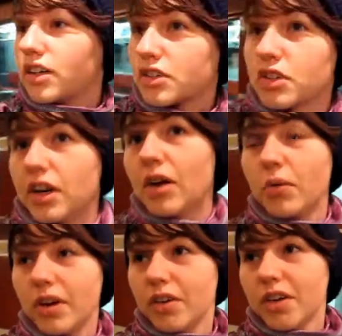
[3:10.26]
So now
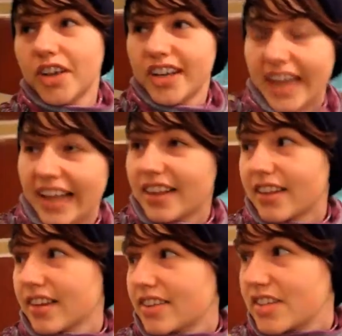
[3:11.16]
we're looking at
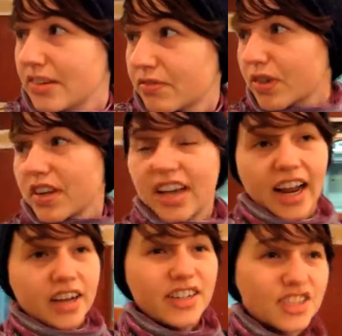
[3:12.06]
the different
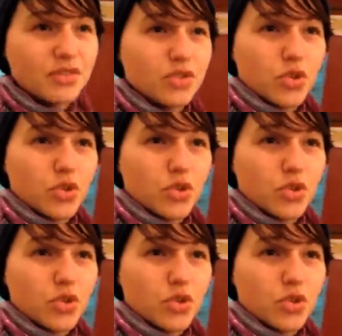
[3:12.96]
kinds of